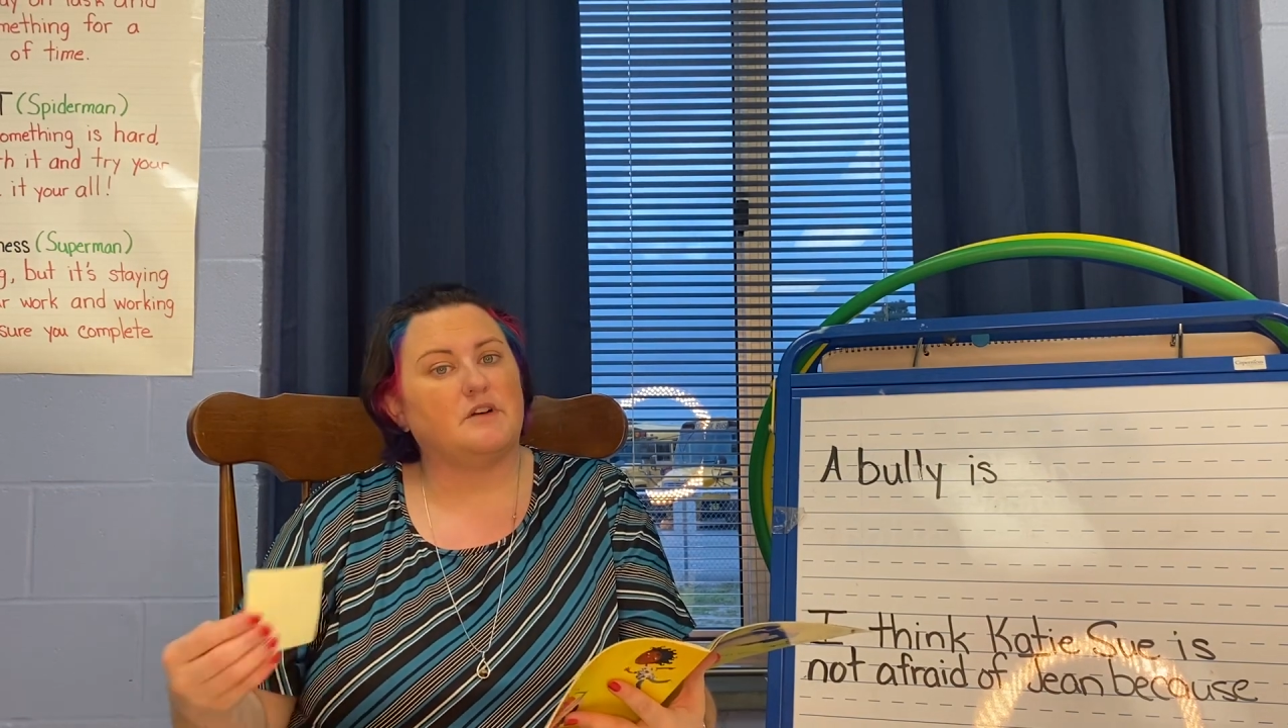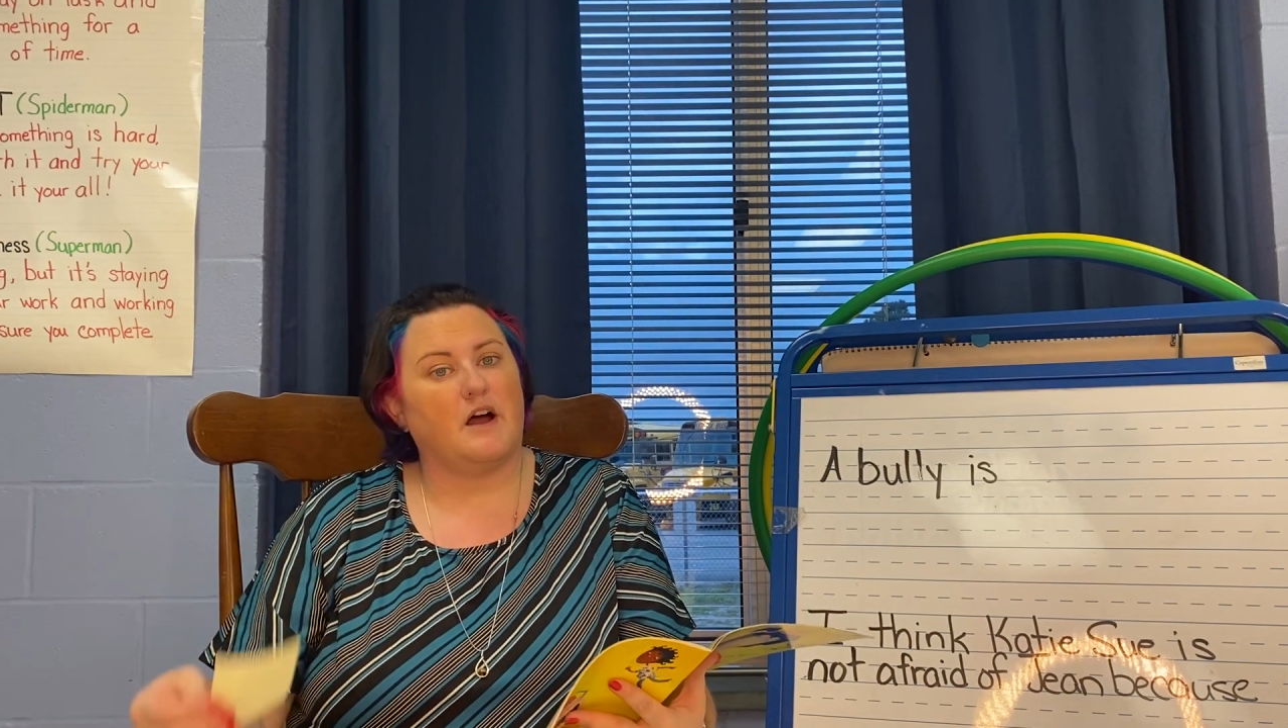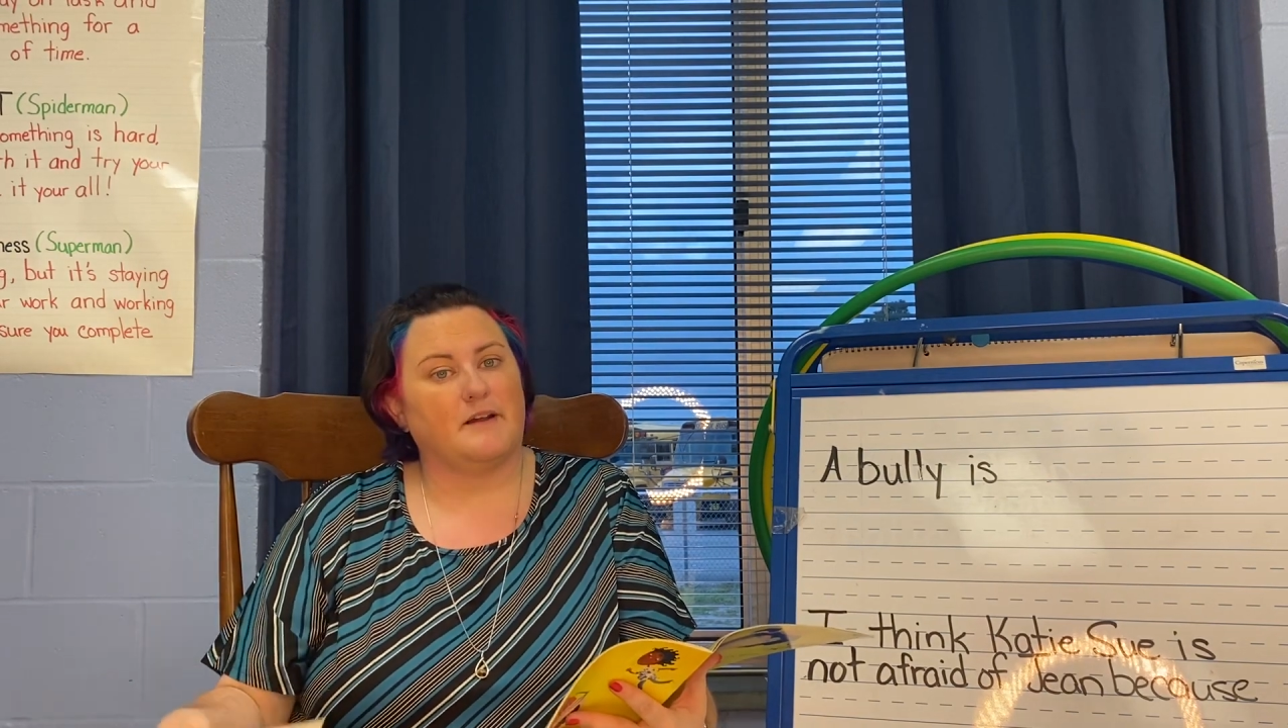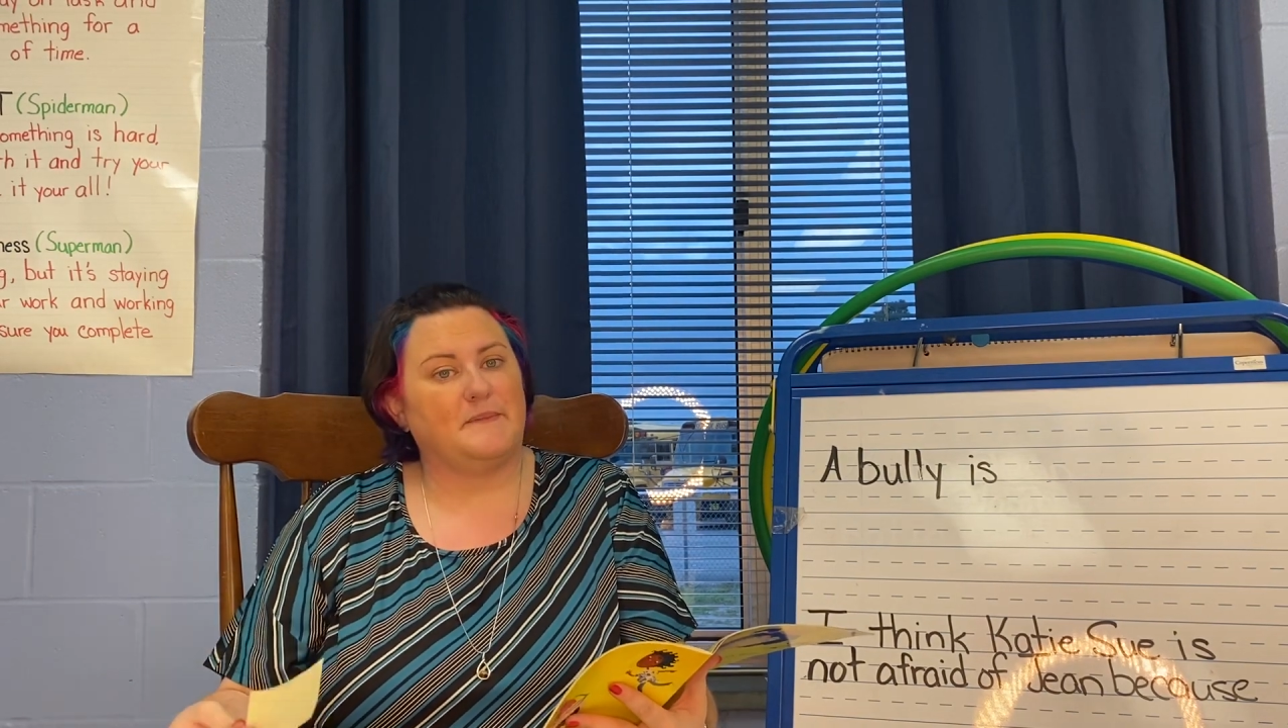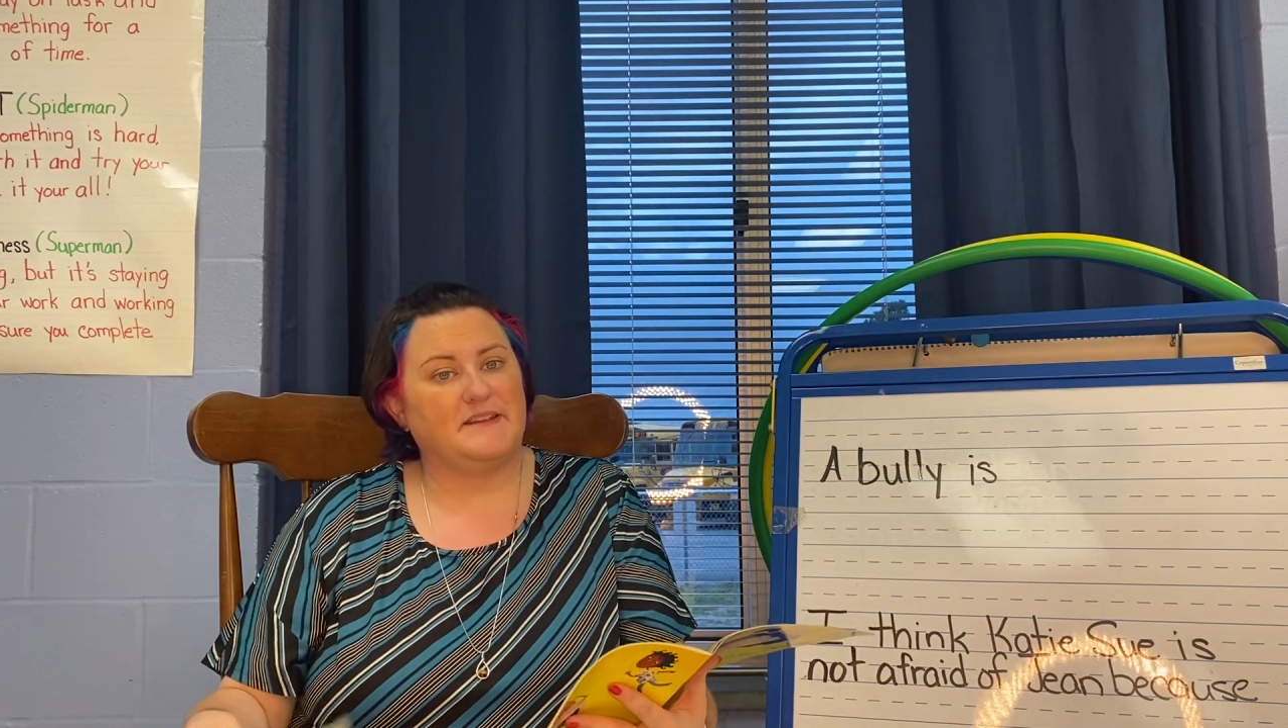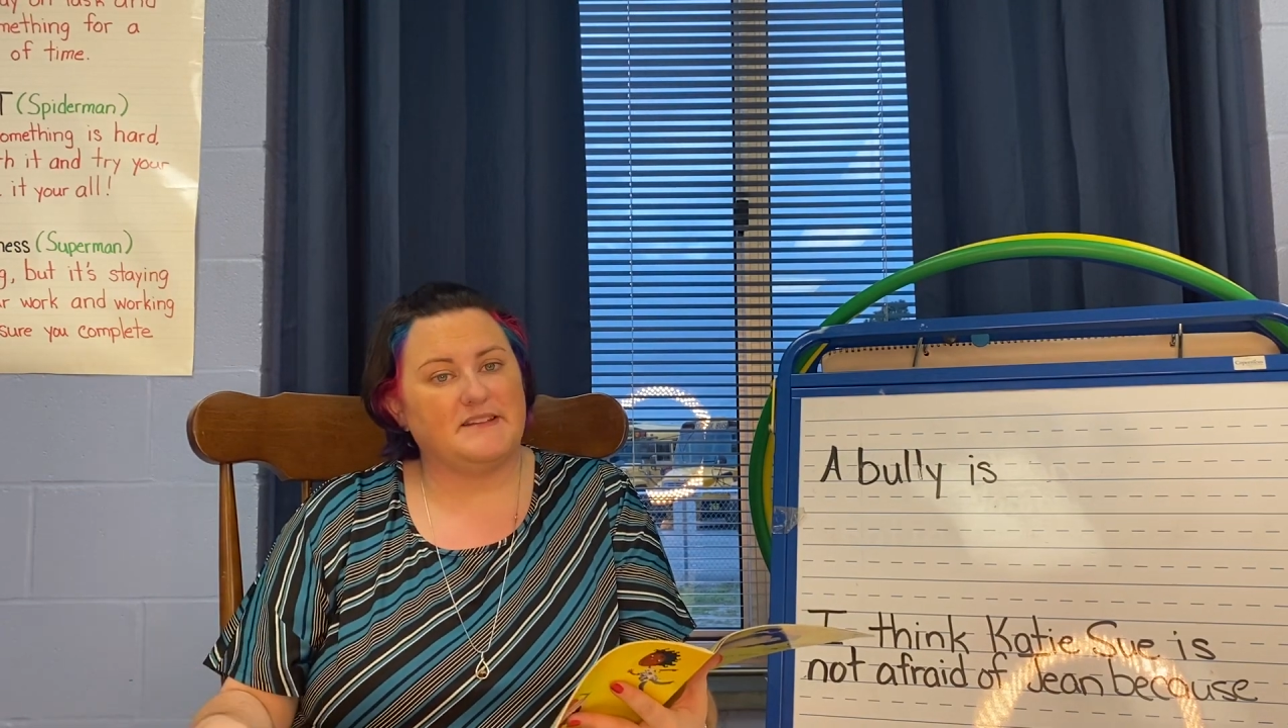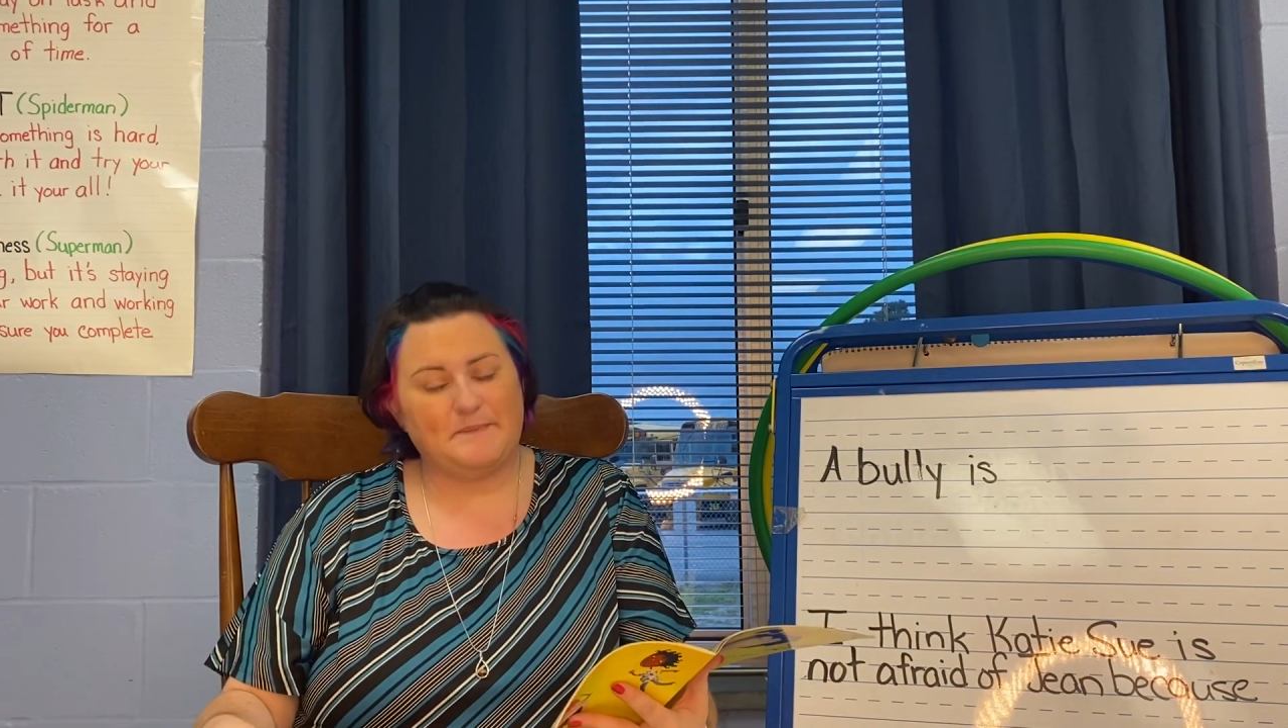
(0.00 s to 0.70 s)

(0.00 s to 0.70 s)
on a piece of